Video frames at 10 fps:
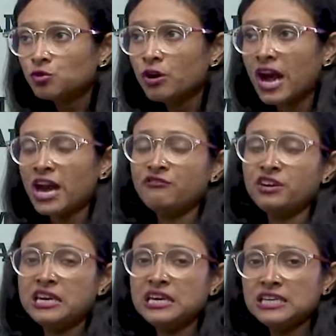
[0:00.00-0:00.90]
you have
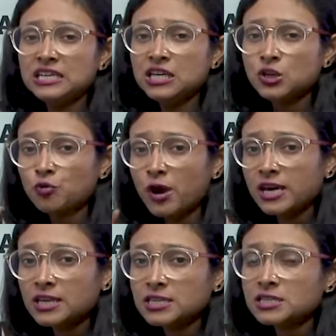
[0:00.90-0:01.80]
any
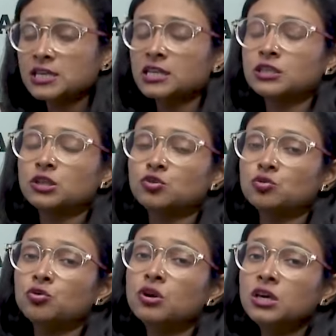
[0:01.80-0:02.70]
queries related
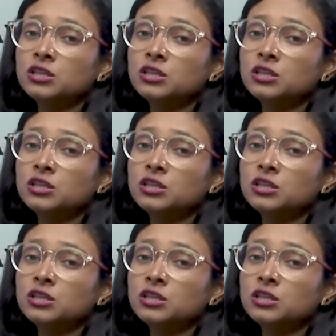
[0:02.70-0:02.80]
to